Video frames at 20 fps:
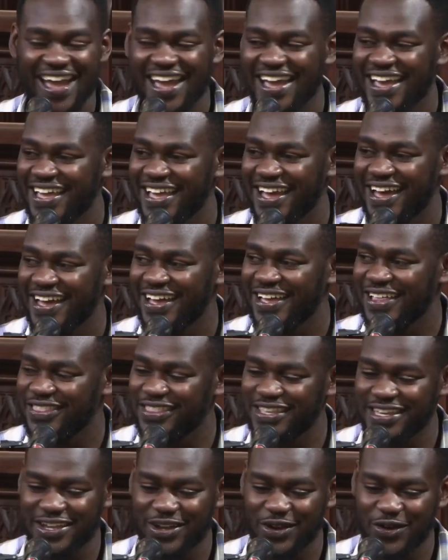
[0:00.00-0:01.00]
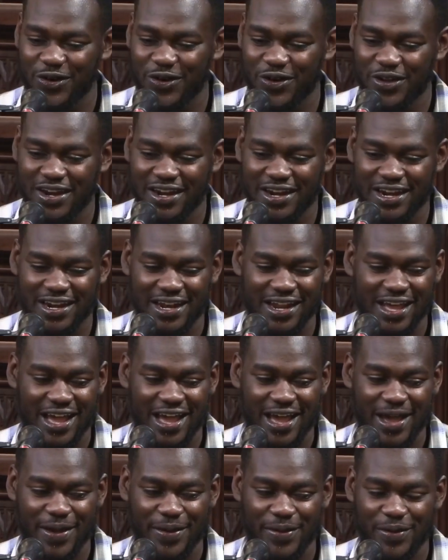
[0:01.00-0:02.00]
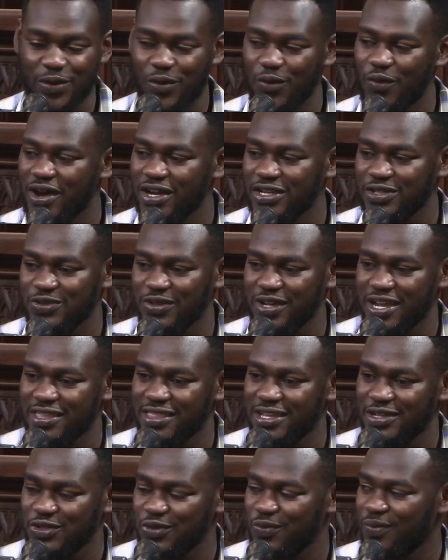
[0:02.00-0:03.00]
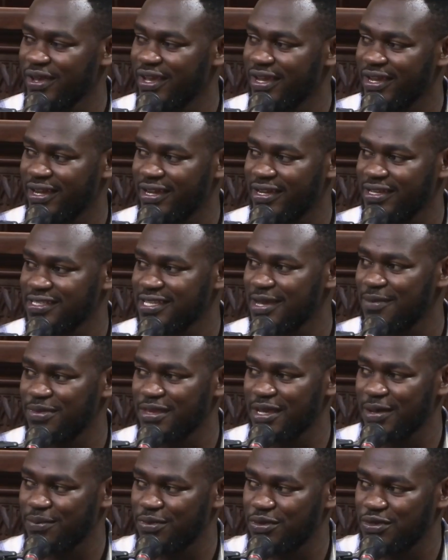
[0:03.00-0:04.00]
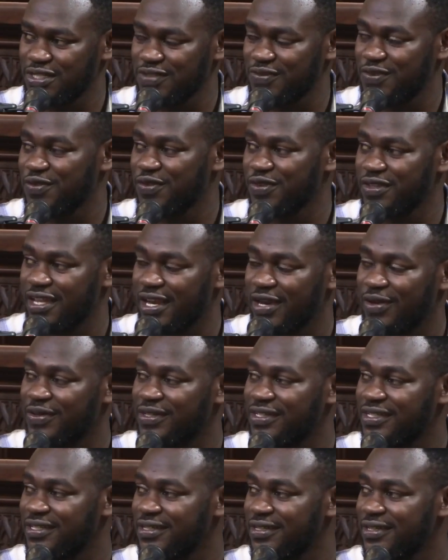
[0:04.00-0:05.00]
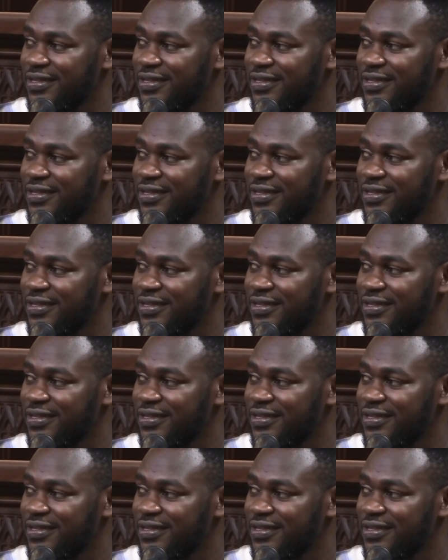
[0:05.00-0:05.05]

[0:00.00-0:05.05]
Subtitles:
Yeah. They all work together to make something beautiful for the Lord.